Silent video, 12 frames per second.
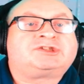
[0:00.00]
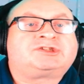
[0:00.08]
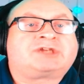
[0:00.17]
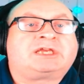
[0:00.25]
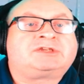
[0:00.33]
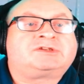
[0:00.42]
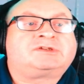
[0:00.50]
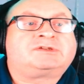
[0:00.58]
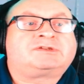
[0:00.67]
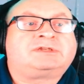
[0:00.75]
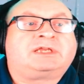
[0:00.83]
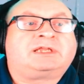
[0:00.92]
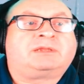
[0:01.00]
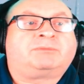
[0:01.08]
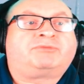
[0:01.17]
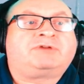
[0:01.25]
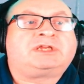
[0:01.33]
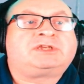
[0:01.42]
changes near the
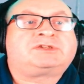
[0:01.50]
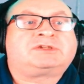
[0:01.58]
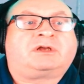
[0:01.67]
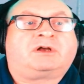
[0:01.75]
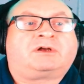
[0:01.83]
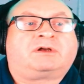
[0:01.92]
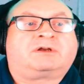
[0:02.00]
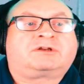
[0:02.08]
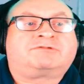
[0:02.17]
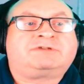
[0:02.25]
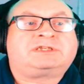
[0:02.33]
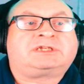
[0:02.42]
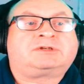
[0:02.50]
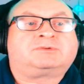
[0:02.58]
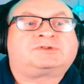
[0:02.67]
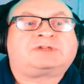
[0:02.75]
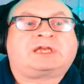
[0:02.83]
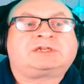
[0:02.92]
bridge are
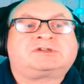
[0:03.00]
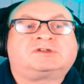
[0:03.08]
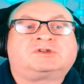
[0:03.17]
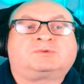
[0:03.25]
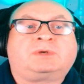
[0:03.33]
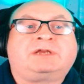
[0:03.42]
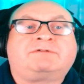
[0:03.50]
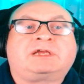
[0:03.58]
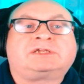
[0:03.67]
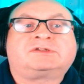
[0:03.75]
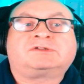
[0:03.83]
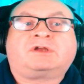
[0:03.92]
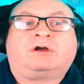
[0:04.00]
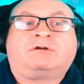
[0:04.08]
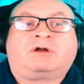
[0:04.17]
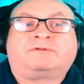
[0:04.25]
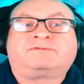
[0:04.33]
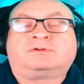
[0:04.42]
critical sections where races
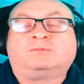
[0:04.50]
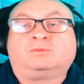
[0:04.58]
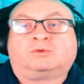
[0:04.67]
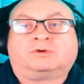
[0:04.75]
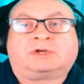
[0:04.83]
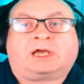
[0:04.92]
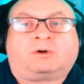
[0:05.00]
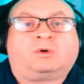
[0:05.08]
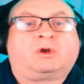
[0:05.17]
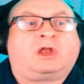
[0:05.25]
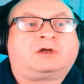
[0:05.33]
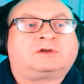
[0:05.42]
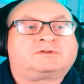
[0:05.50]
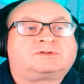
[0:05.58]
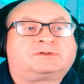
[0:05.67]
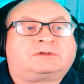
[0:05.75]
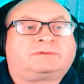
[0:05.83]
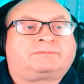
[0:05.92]
are often won or lost.